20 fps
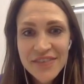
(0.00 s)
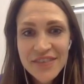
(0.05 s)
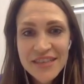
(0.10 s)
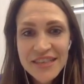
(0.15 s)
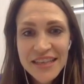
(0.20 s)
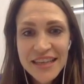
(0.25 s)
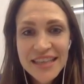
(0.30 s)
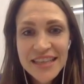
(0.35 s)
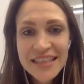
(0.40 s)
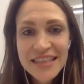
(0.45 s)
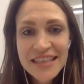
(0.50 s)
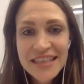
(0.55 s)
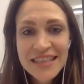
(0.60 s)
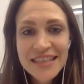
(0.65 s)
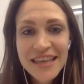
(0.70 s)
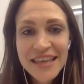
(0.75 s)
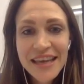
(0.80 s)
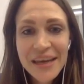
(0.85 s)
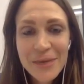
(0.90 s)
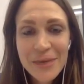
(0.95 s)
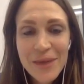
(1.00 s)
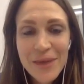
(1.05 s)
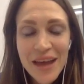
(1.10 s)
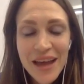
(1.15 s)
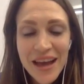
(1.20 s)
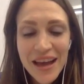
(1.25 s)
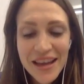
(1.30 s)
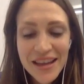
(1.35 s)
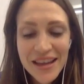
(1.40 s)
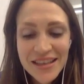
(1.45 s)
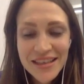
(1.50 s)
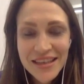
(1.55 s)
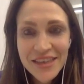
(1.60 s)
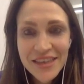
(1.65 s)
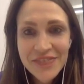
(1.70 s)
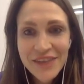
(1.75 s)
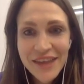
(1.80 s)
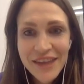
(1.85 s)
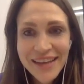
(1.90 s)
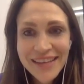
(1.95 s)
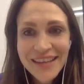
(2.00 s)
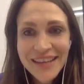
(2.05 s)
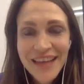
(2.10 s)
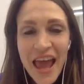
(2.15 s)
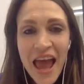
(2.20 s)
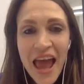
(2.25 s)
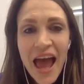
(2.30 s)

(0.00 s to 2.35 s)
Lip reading: Fertility team this evening.